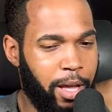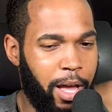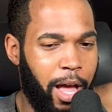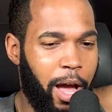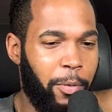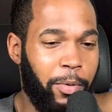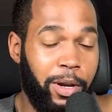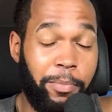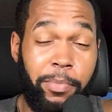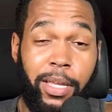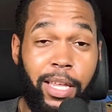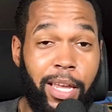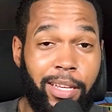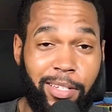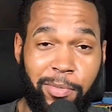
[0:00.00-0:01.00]
I want to be
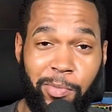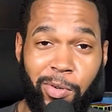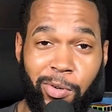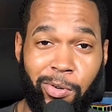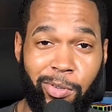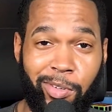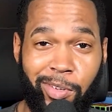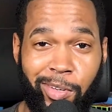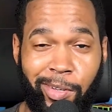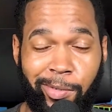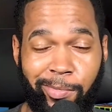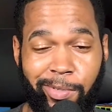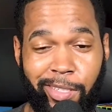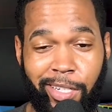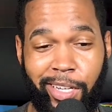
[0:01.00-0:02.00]
that smooth, you know what
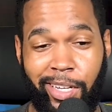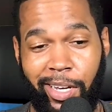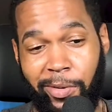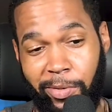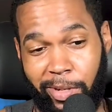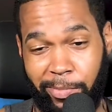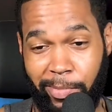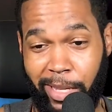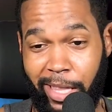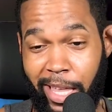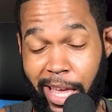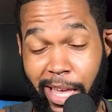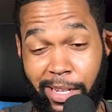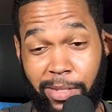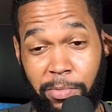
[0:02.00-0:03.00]
I'm saying? I want to be
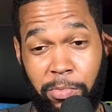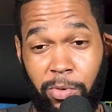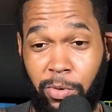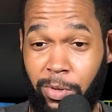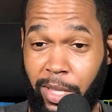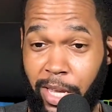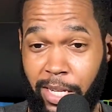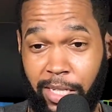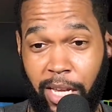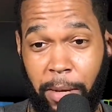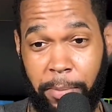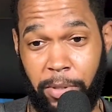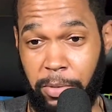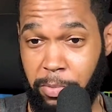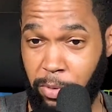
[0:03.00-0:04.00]
that smooth, that type
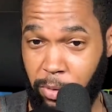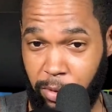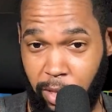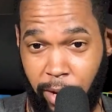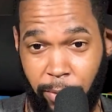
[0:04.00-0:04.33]
of smooth like